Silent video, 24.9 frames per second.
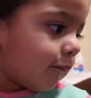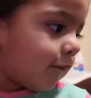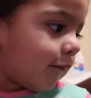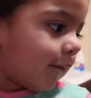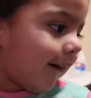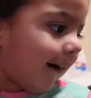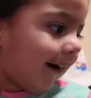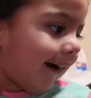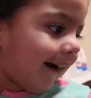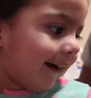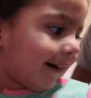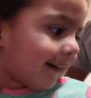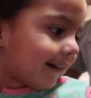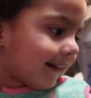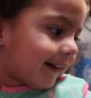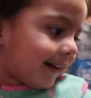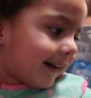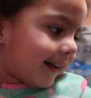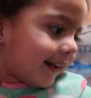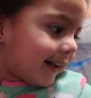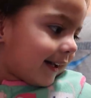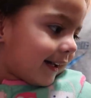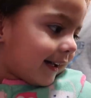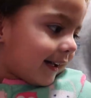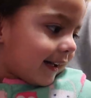Black.
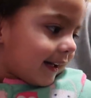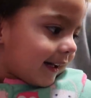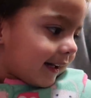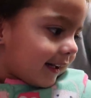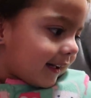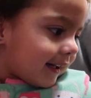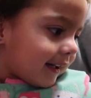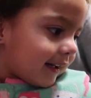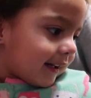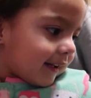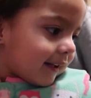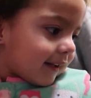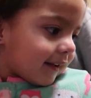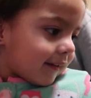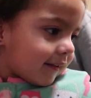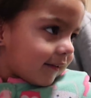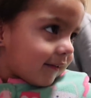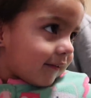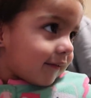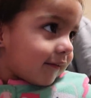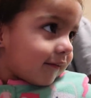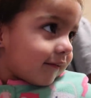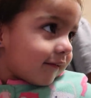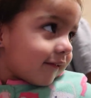No.